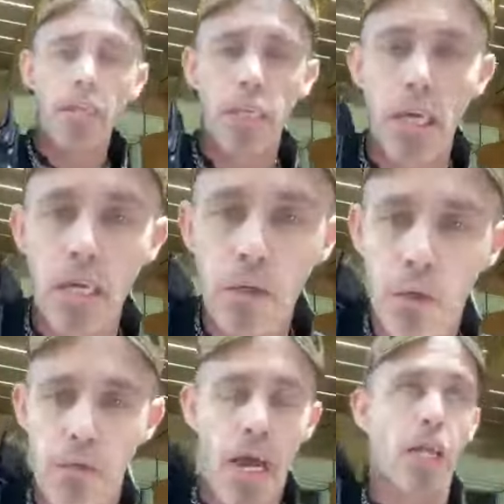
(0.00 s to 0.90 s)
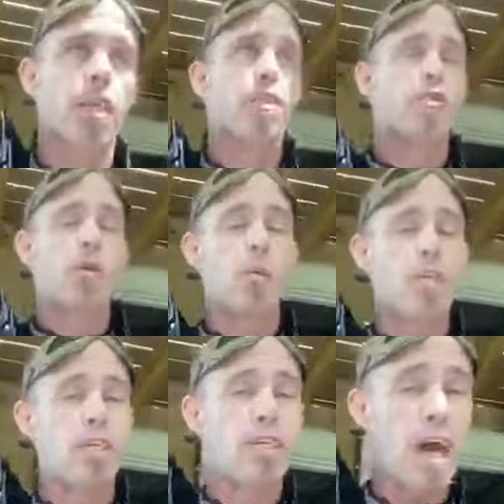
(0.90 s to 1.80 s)
into the history of Gallatin Street,
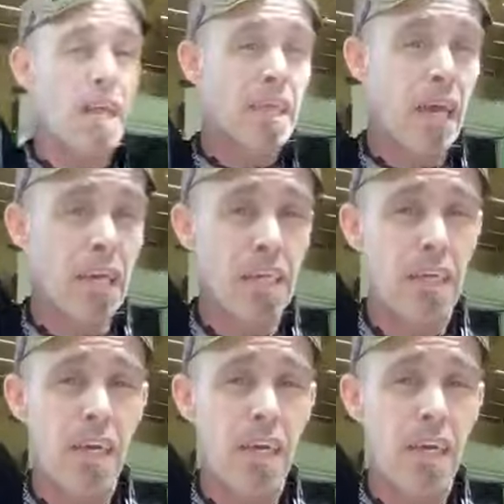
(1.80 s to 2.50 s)
which is not that easy,